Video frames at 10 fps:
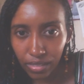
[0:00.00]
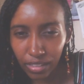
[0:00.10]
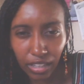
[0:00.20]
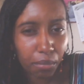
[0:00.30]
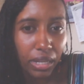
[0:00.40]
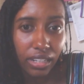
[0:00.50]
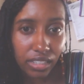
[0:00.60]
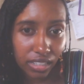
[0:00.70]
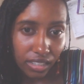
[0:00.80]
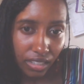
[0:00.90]

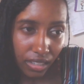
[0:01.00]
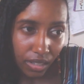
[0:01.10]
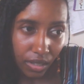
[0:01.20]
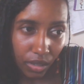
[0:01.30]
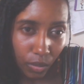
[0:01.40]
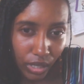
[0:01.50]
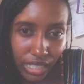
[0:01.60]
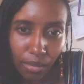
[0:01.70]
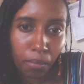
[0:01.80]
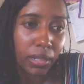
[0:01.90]
limit
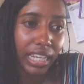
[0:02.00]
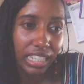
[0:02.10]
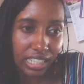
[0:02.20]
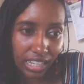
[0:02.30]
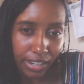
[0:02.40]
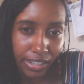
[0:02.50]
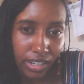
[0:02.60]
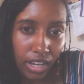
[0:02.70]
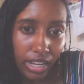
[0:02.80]
wasn't placed there.